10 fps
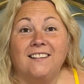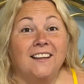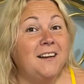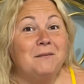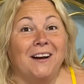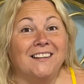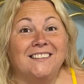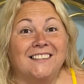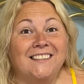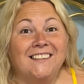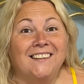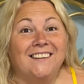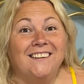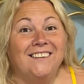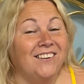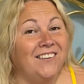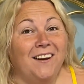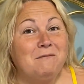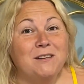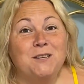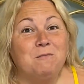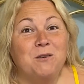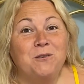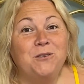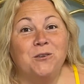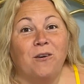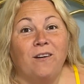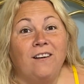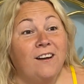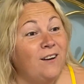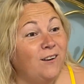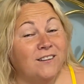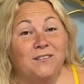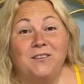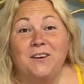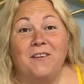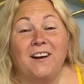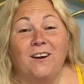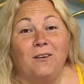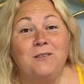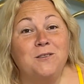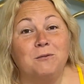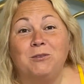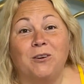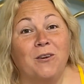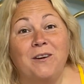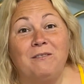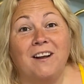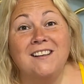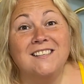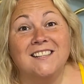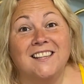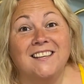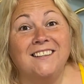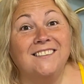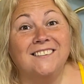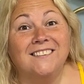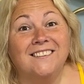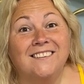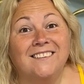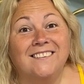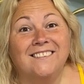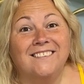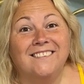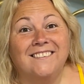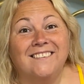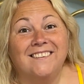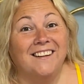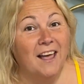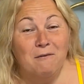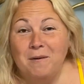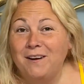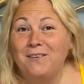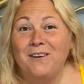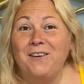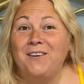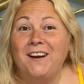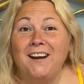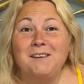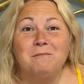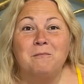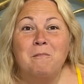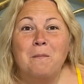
Think about it. You can only have Mr. Producer on, because if you do any close-ups on OnlyFans and things, everybody will know your name.